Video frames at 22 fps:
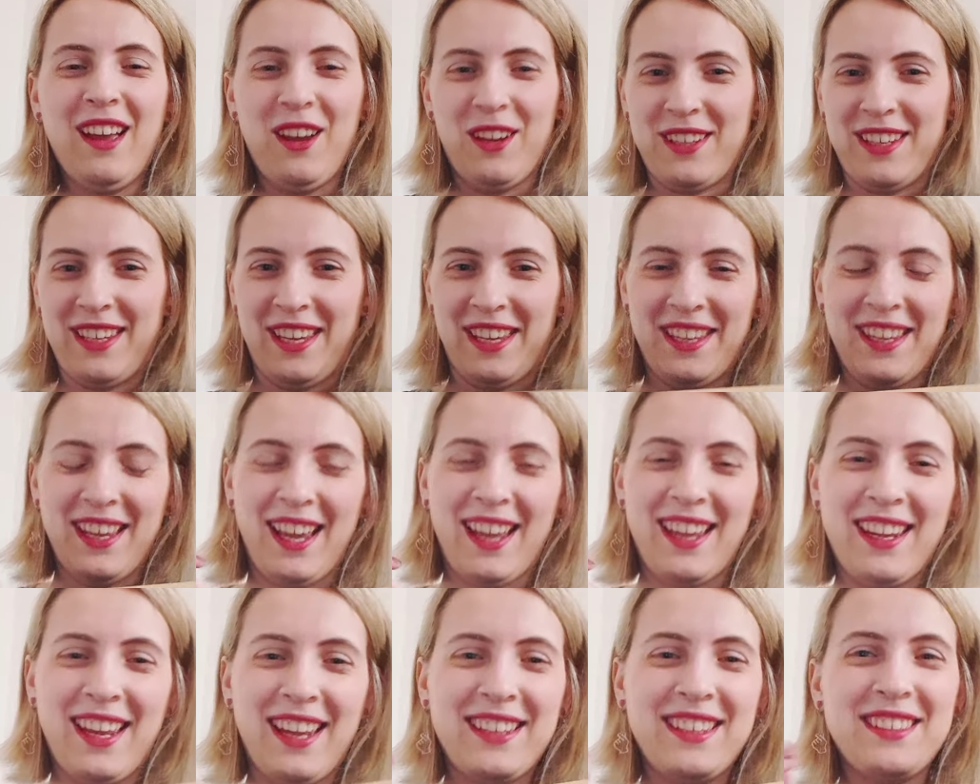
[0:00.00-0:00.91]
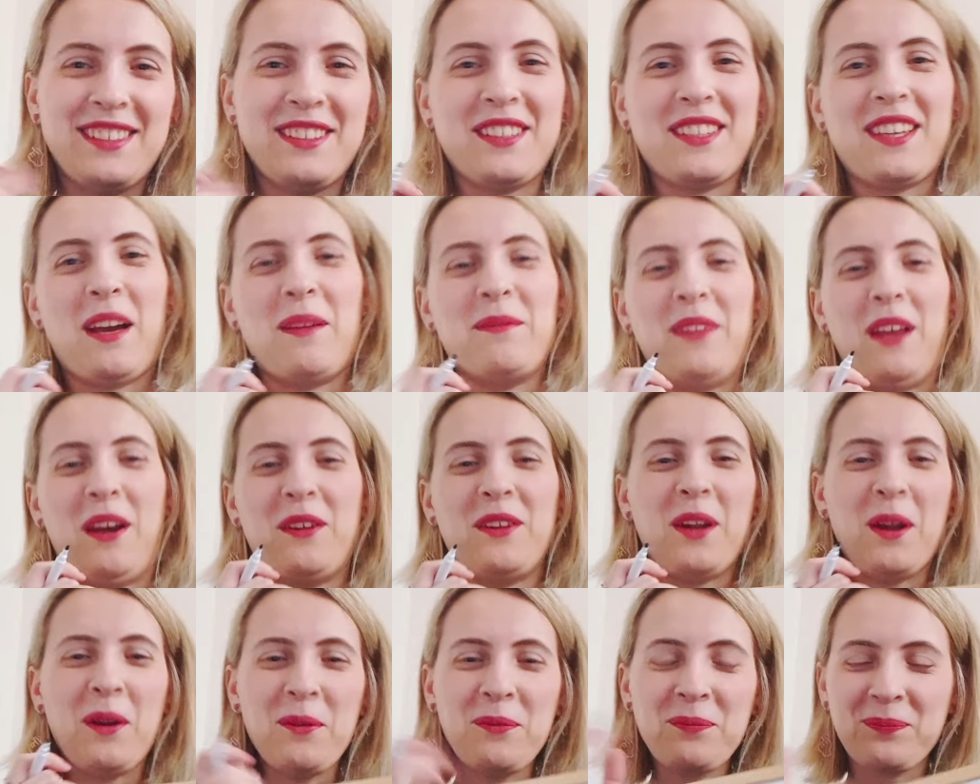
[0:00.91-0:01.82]
okay, I need to calm
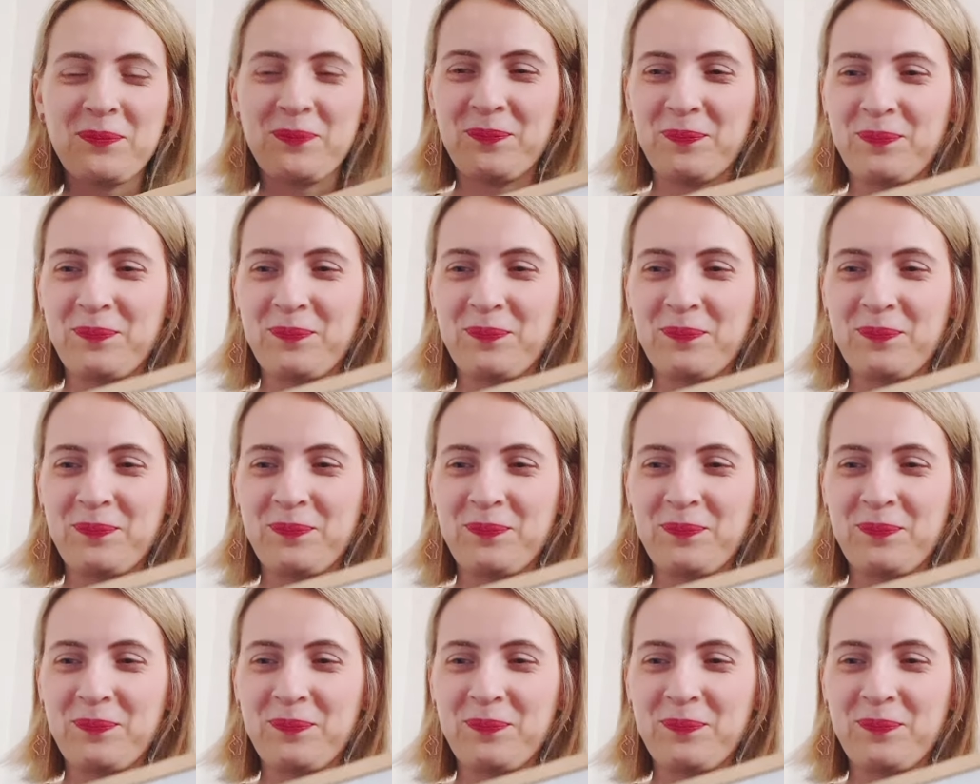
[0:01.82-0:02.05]
down now.